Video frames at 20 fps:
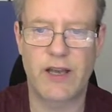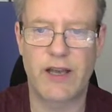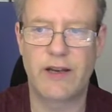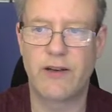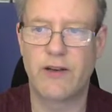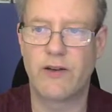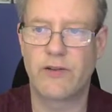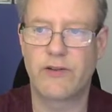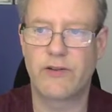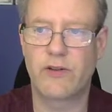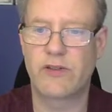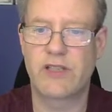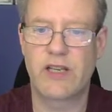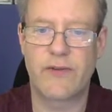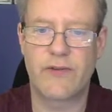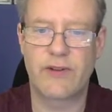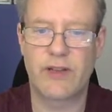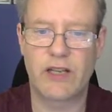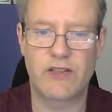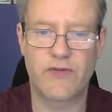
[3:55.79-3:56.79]
and don't
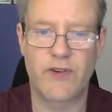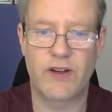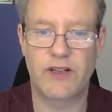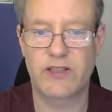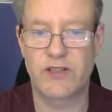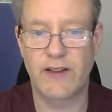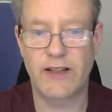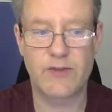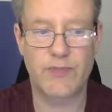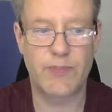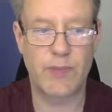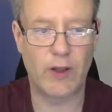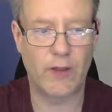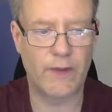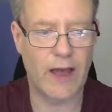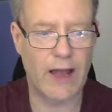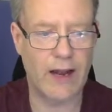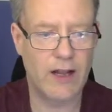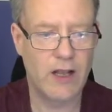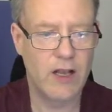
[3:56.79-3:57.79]
save it, that's fine. So let's build
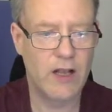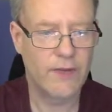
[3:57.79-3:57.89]
that.